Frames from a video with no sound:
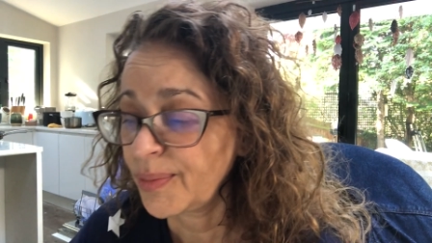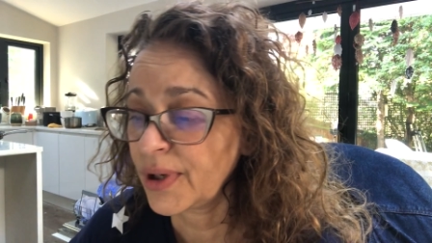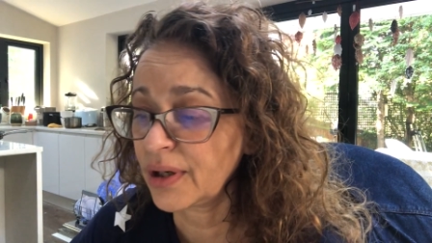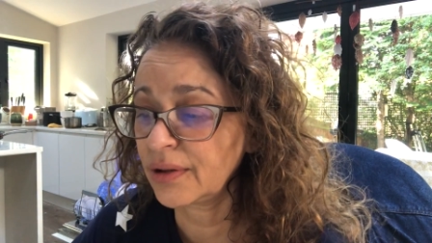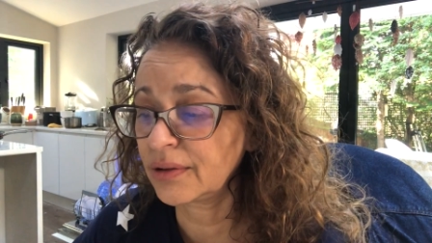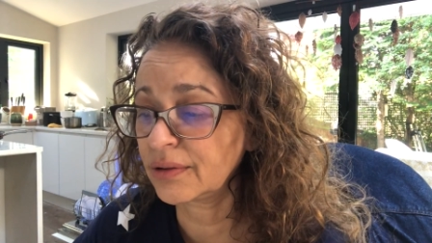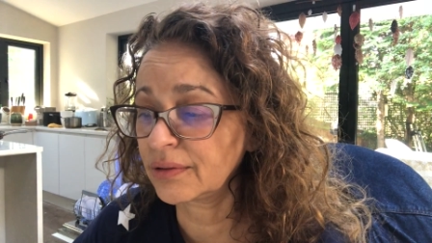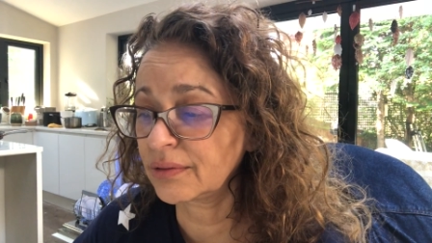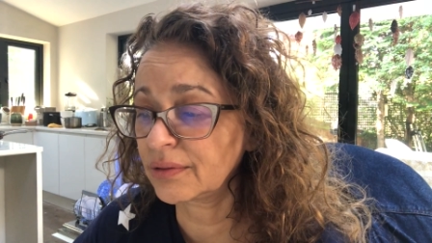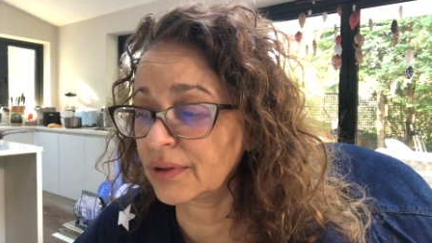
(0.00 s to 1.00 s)
But
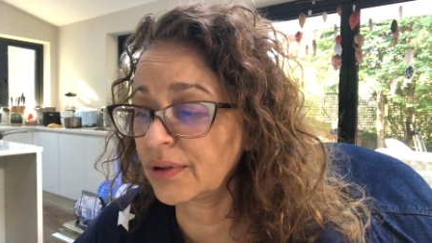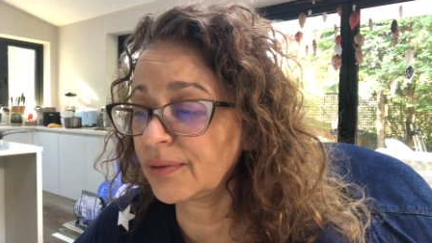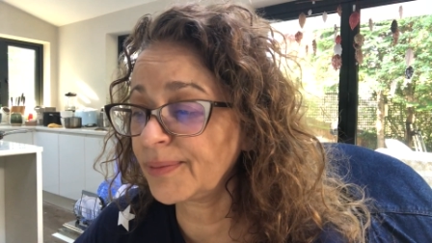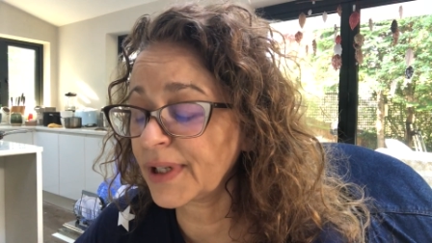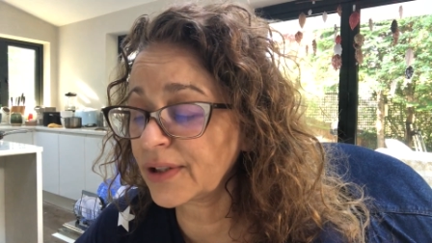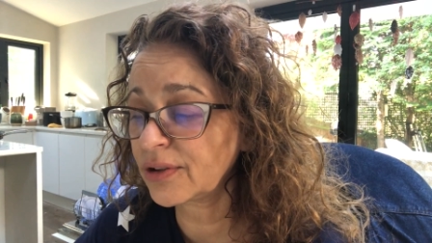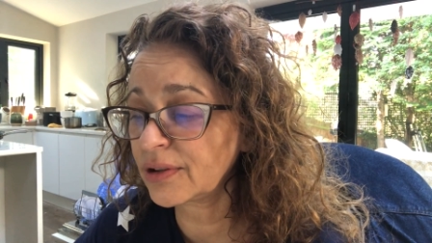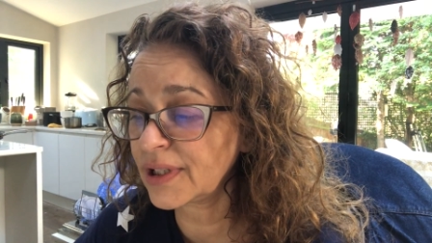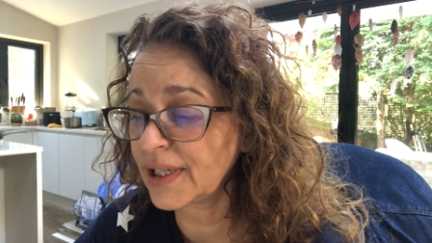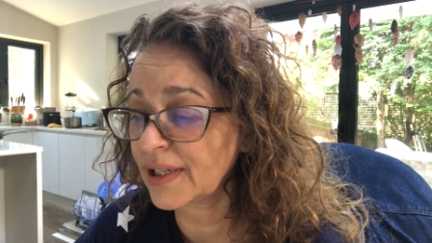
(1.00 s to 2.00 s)
Oh my
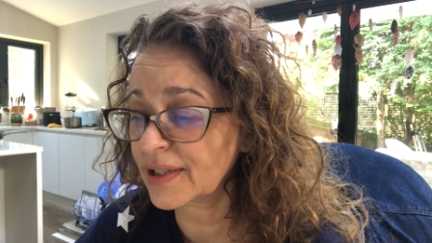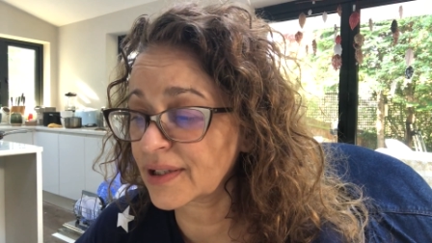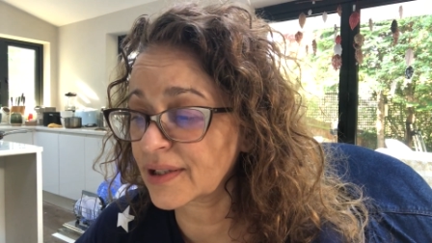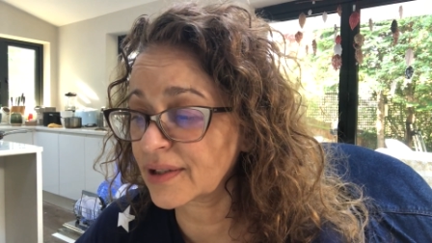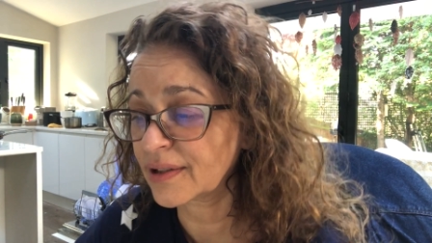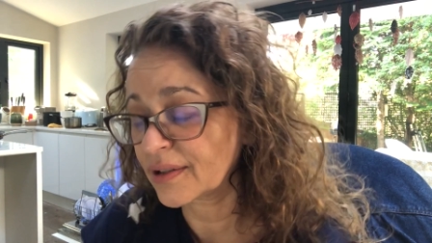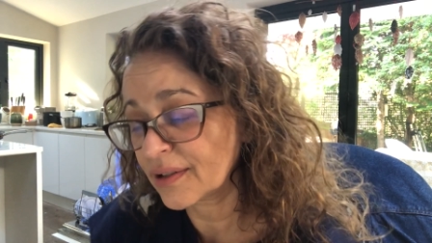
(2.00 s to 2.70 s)
goodness.